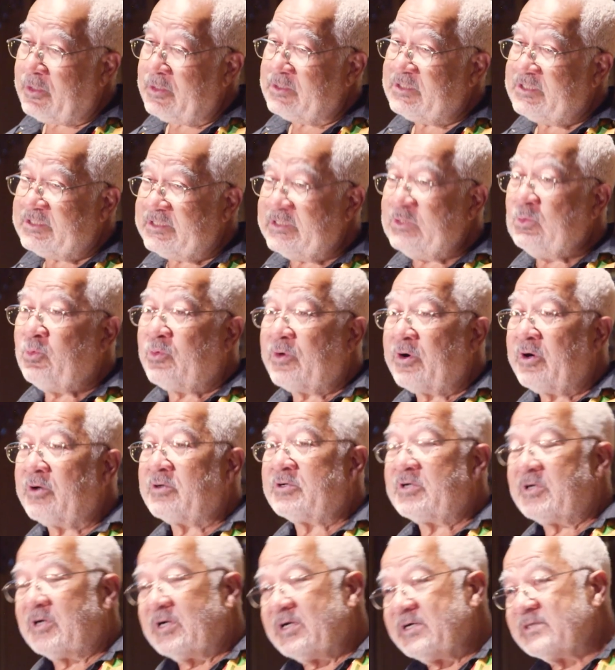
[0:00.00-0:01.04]
She worked,
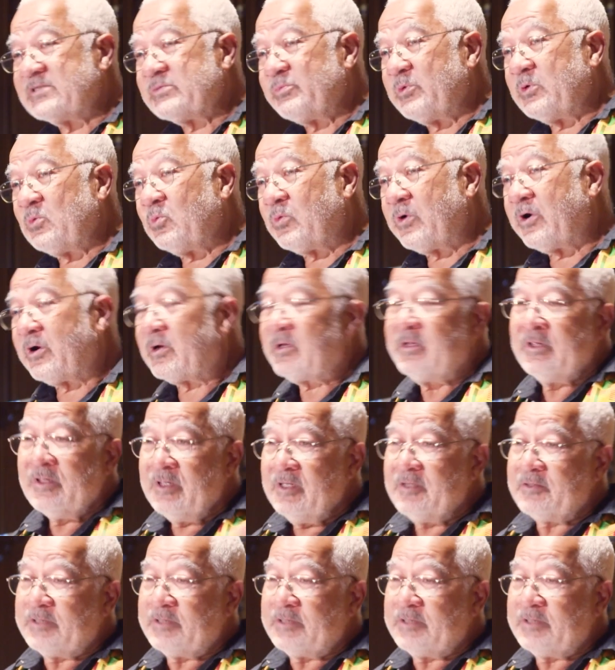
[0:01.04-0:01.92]
her husband worked.